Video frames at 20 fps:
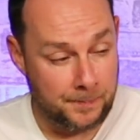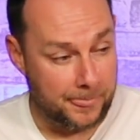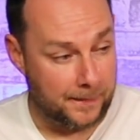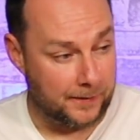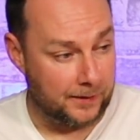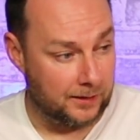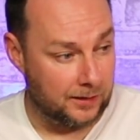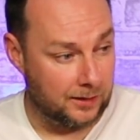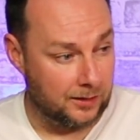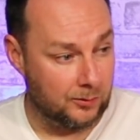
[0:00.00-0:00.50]

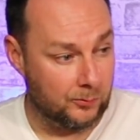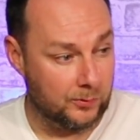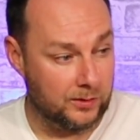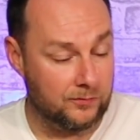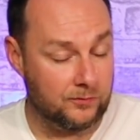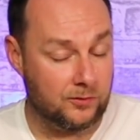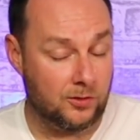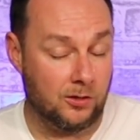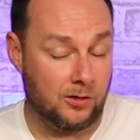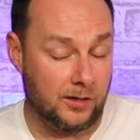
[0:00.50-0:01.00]

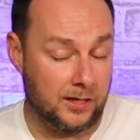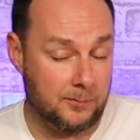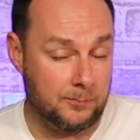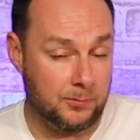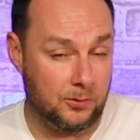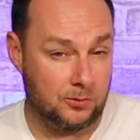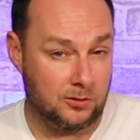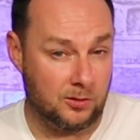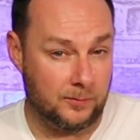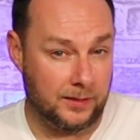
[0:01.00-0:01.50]
We've got a
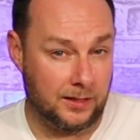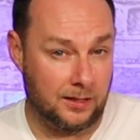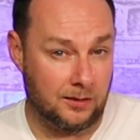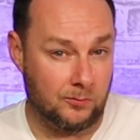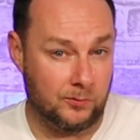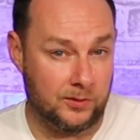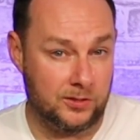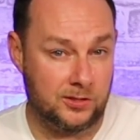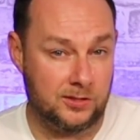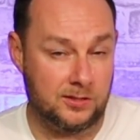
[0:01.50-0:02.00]
book coming
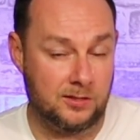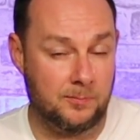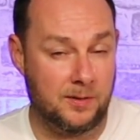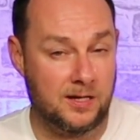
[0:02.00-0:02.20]
out which is the